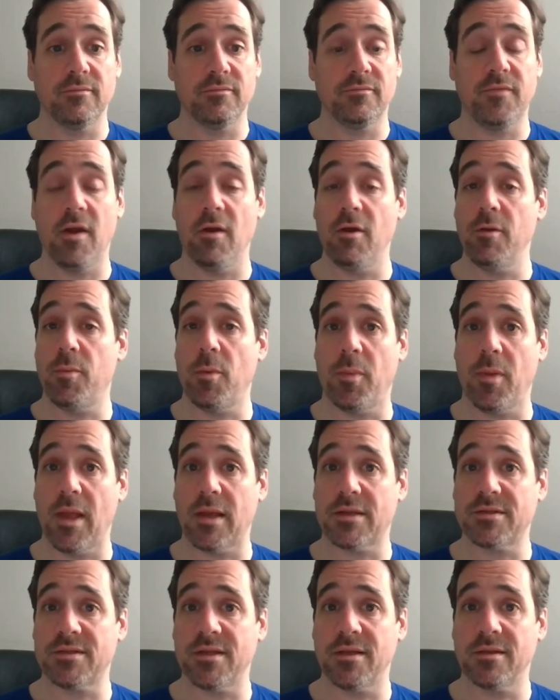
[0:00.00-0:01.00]
Very
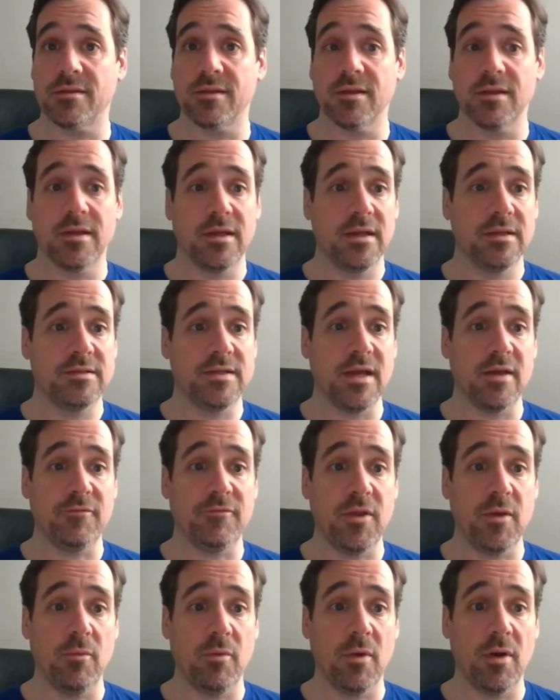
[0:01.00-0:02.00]
perplexing.
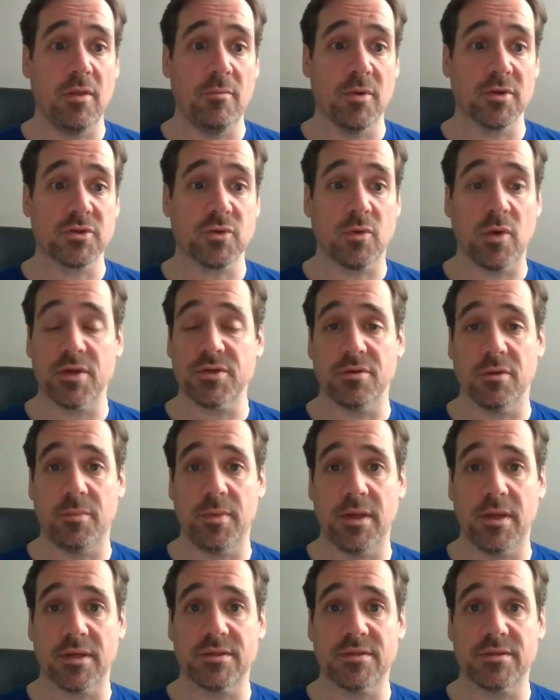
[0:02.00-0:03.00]
Definitely one of the most questionable
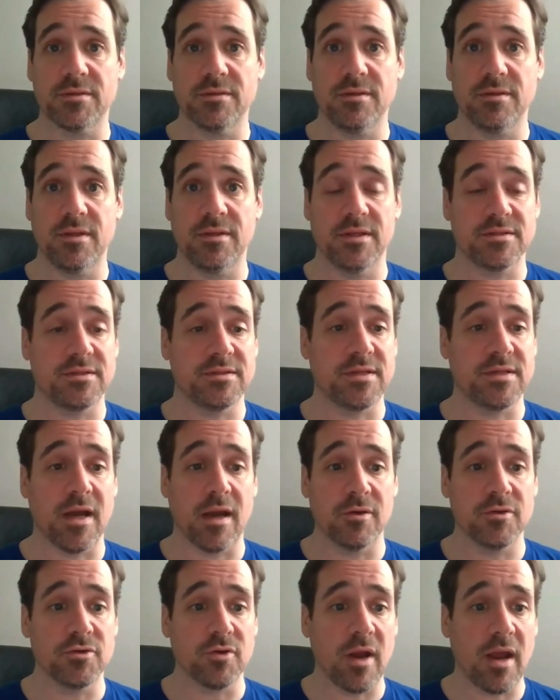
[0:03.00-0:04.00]
picks in this
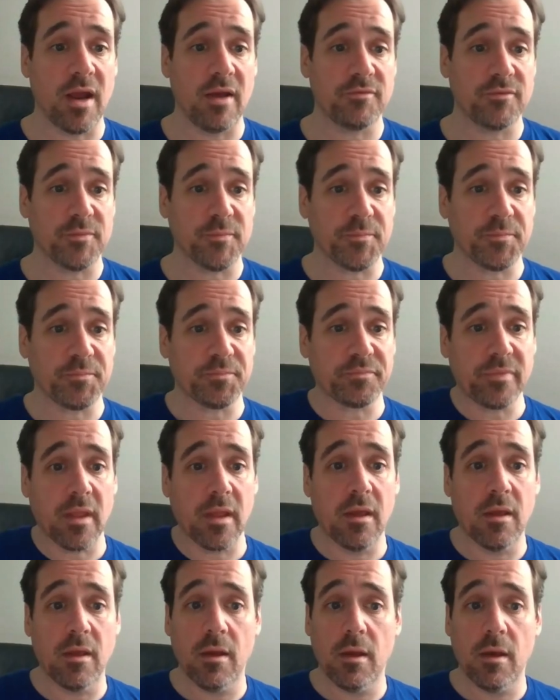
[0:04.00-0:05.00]
entire draft.
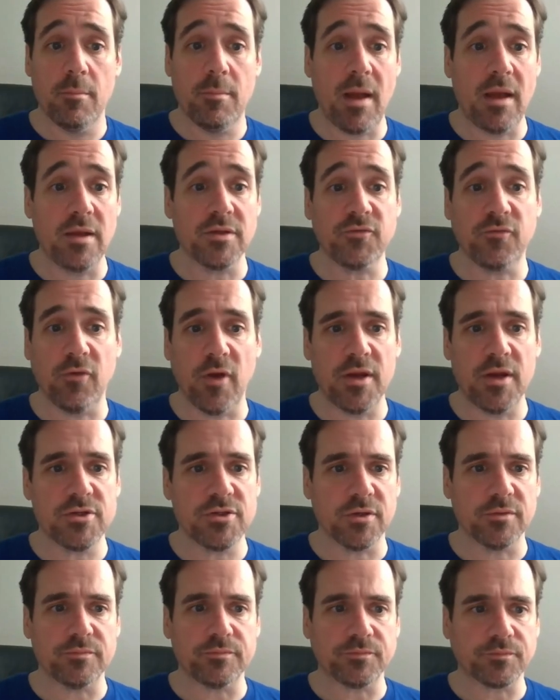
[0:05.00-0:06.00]
Miles
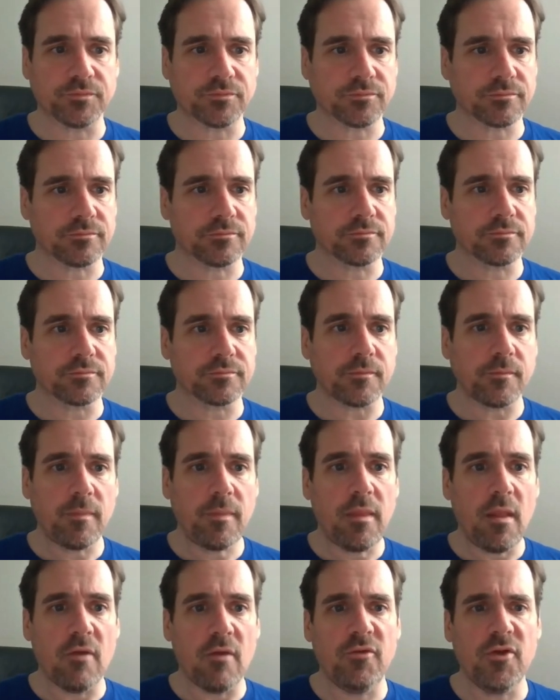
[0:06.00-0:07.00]
Frazier,
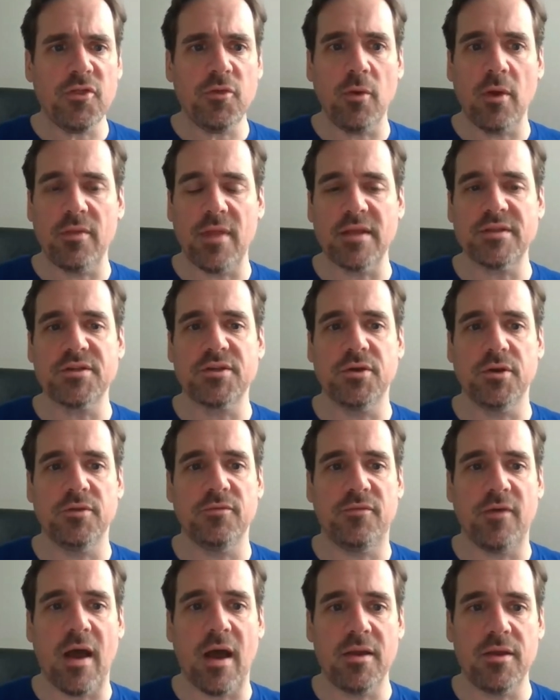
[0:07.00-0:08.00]
5th round. That's good
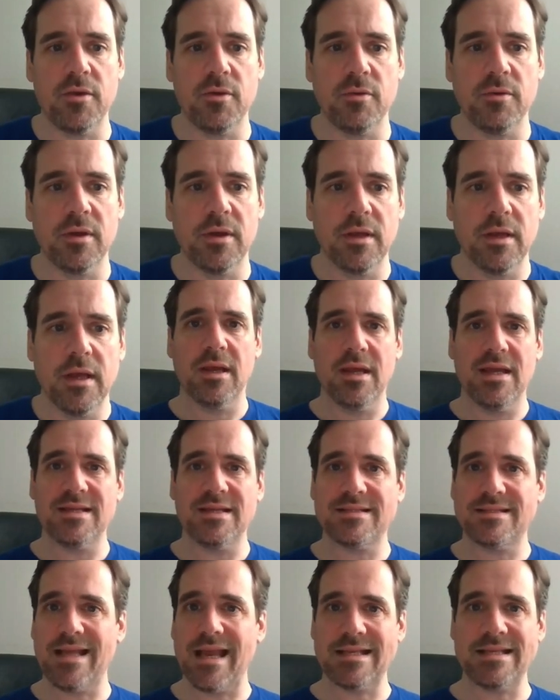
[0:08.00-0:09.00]
value.
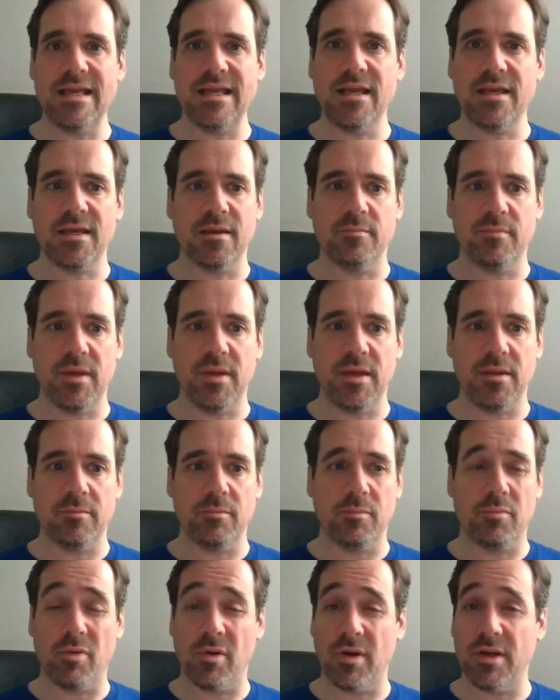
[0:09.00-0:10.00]
His technique can be
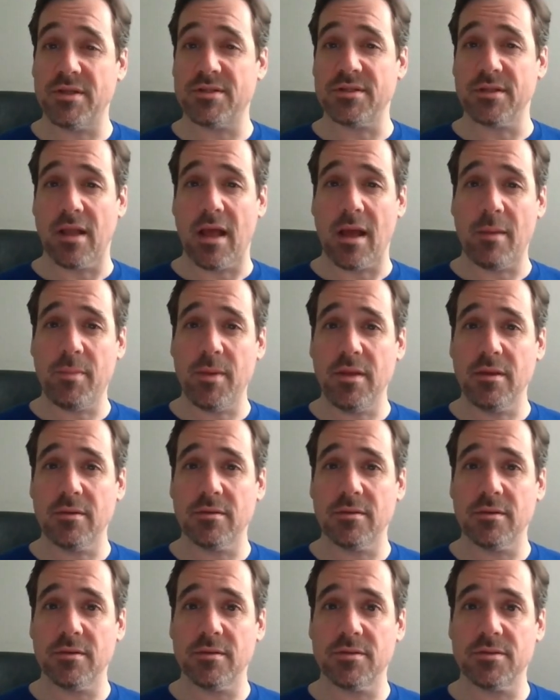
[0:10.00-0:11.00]
pretty sloppy,
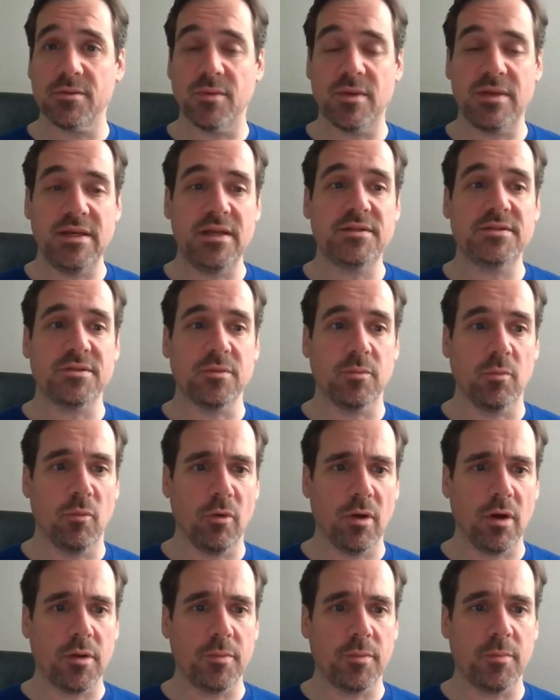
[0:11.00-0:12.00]
so he needs some
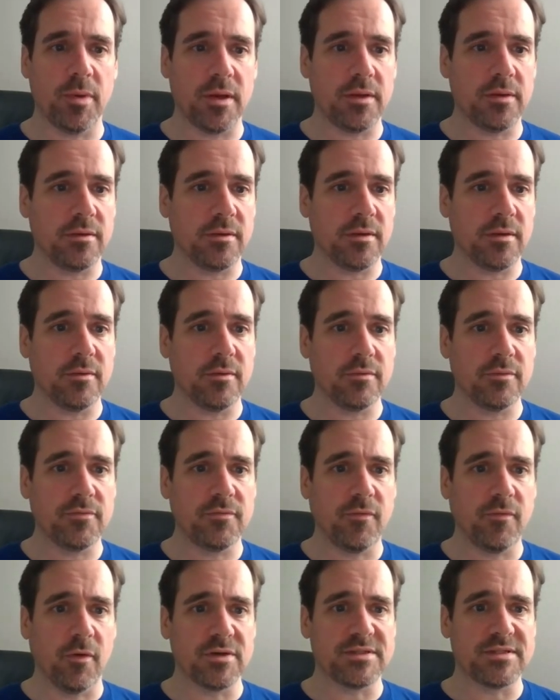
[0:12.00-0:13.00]
work, but
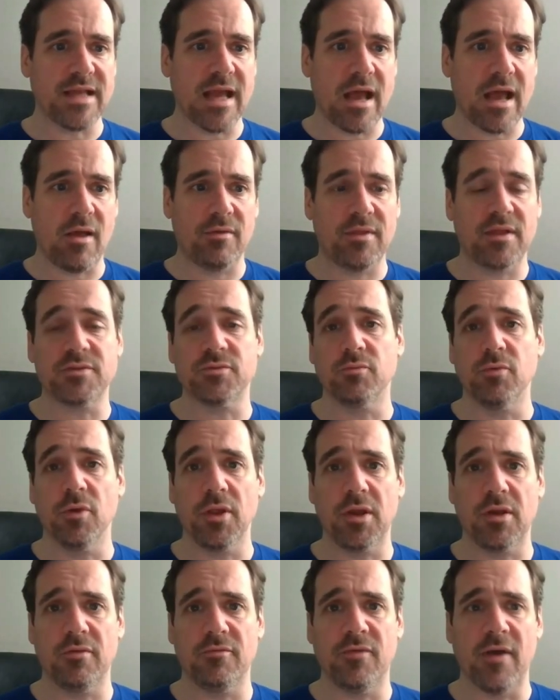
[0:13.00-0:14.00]
as far as talent, that's
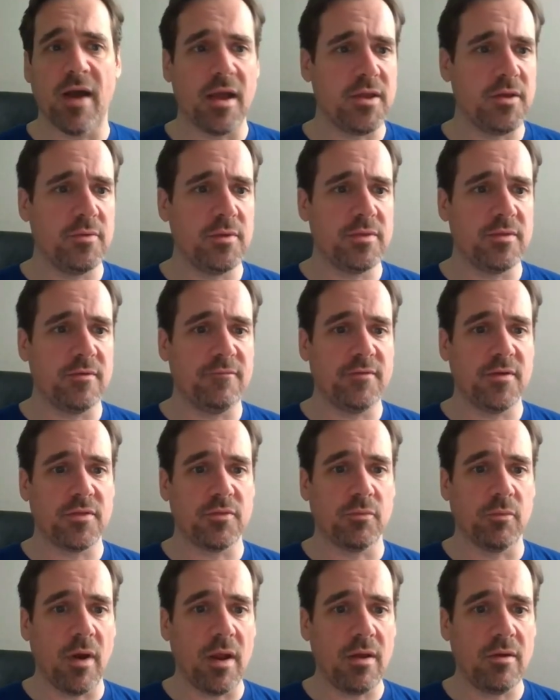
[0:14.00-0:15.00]
really good value in the 5th
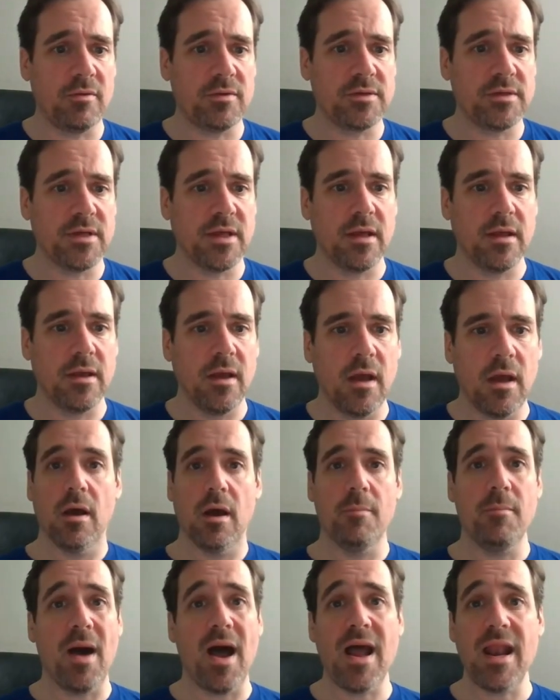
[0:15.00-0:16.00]
round.
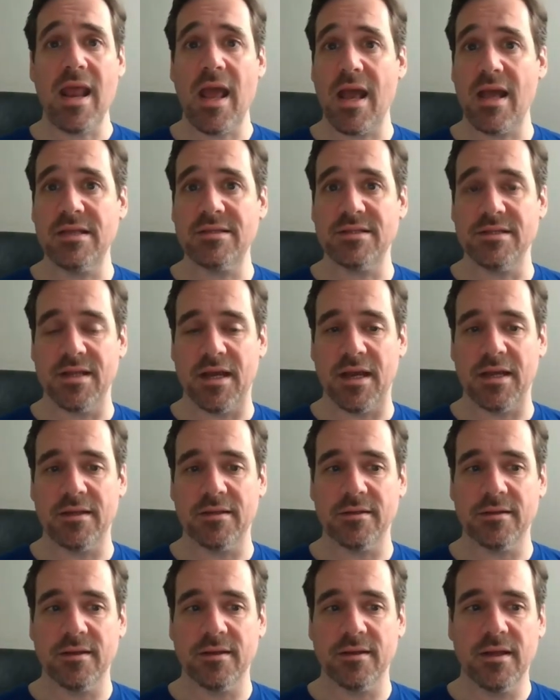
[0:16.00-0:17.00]
Ahmad Hazenain,
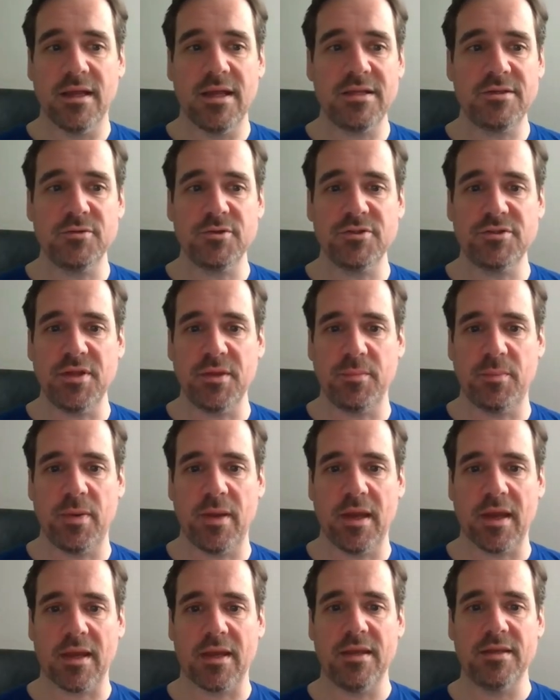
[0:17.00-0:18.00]
interesting
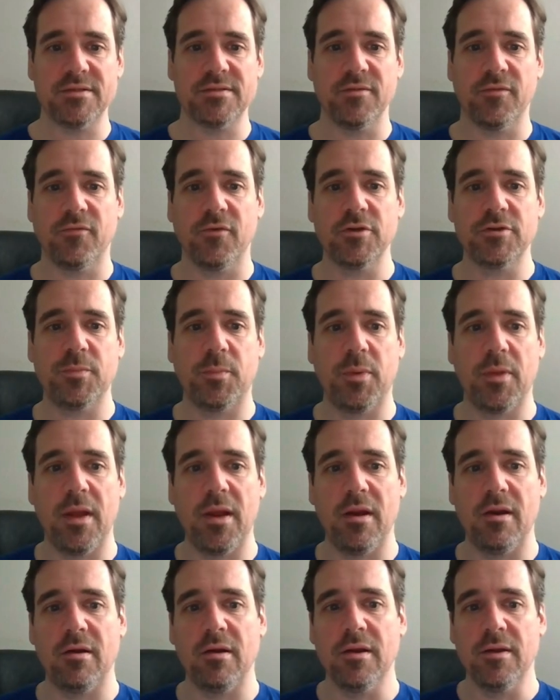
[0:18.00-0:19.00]
pick. He's the first
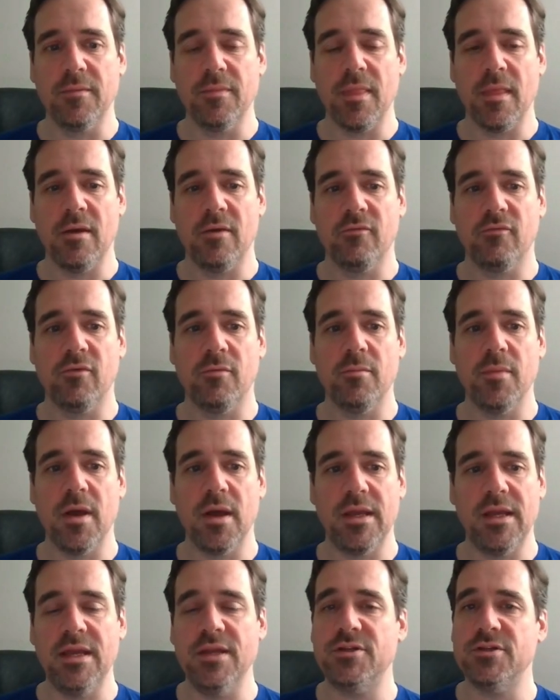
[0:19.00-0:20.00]
player from
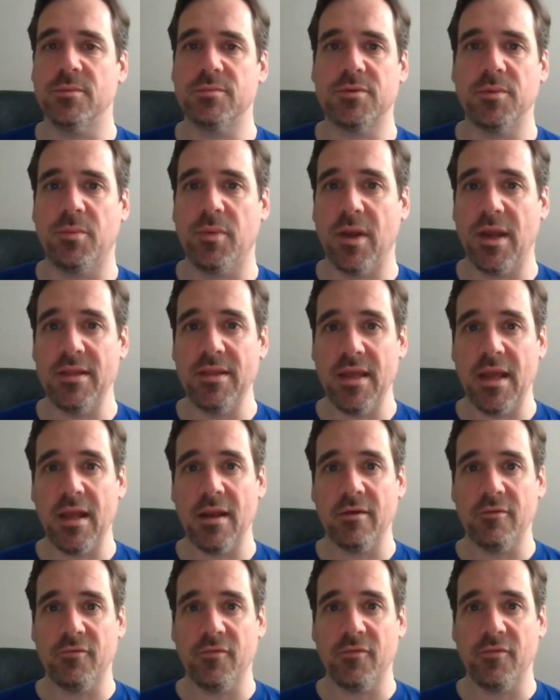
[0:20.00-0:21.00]
Egypt to play in the
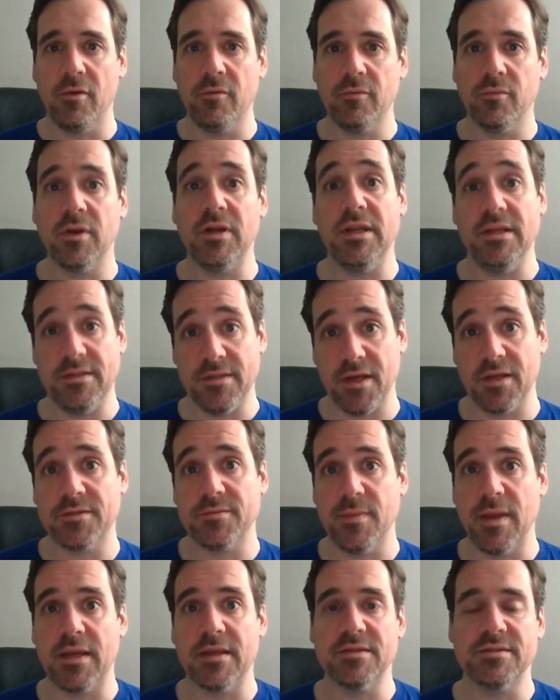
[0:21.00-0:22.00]
NFL when he does
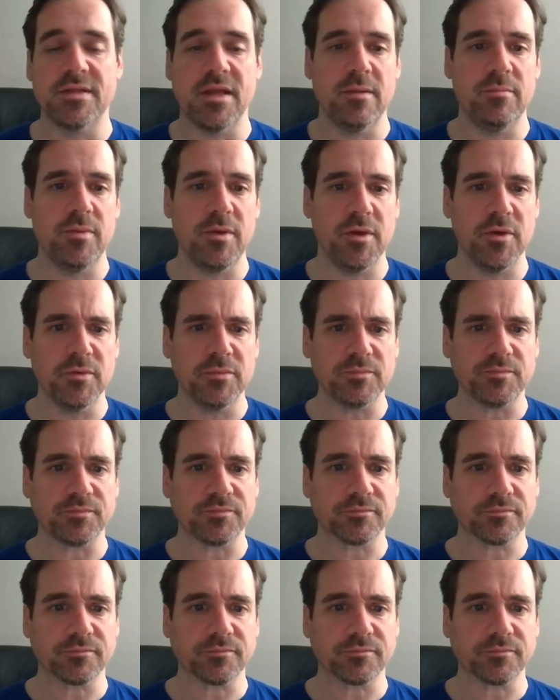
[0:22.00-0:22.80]
make his debut.